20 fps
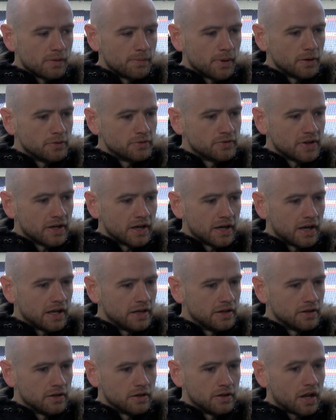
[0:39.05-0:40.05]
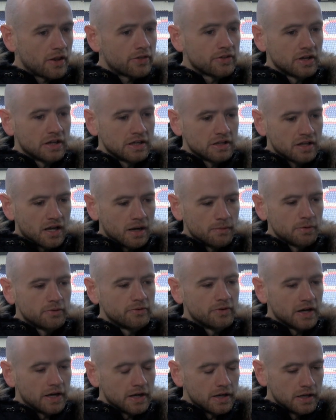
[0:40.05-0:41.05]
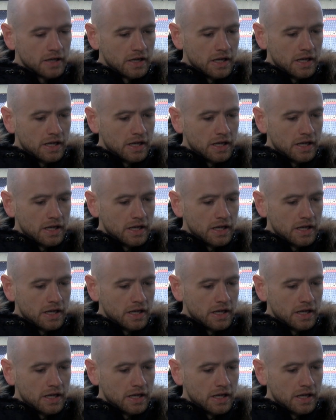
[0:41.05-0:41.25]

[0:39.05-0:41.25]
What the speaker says: about it, and nothing had come of it.